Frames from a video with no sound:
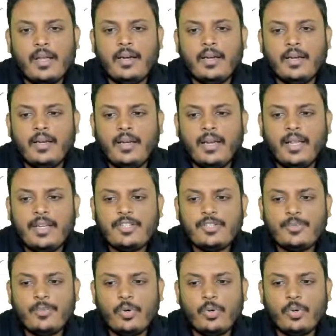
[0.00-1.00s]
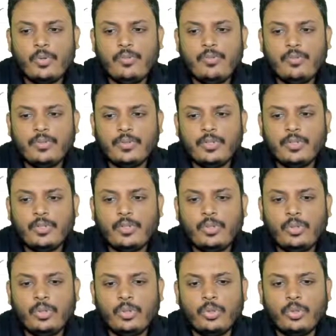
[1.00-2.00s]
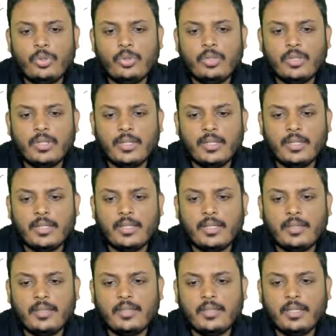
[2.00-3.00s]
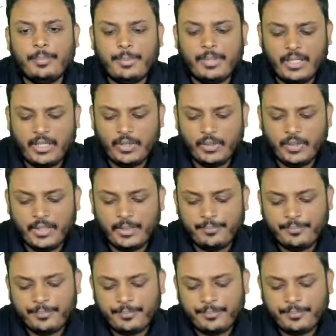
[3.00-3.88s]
let's move to the particular